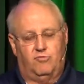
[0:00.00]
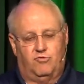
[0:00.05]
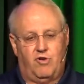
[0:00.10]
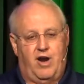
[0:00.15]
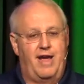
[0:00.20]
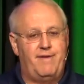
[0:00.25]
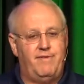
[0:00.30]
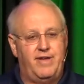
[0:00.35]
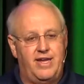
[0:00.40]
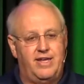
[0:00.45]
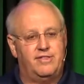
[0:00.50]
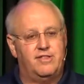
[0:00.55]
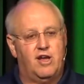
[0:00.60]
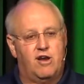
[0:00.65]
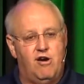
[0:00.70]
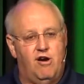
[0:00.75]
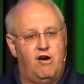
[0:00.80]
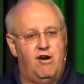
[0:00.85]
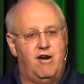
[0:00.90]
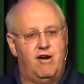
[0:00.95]
driving in the
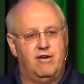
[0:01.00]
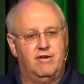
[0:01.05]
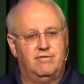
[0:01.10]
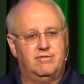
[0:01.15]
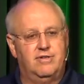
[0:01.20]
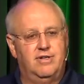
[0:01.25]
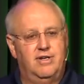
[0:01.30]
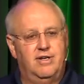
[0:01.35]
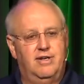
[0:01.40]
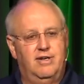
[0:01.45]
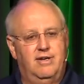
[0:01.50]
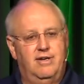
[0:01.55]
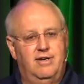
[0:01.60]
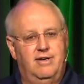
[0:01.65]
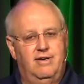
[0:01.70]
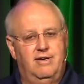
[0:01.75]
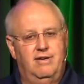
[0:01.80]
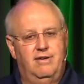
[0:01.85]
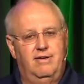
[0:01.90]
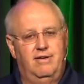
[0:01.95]
car
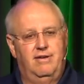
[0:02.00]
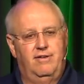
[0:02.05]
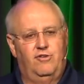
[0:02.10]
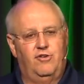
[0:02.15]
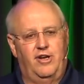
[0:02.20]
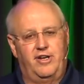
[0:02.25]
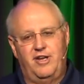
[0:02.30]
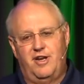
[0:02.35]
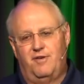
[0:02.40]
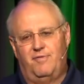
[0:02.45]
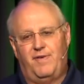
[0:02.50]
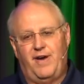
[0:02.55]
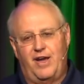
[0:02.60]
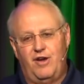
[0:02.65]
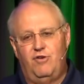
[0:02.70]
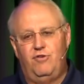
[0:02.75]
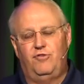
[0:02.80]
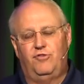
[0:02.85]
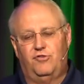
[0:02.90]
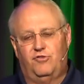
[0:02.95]
to identify
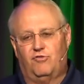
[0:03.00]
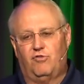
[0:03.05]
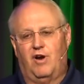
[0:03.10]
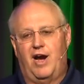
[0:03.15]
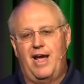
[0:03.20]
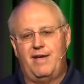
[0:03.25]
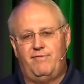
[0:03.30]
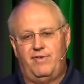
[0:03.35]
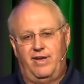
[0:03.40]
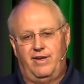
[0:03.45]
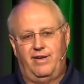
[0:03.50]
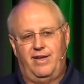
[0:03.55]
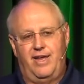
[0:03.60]
who's driving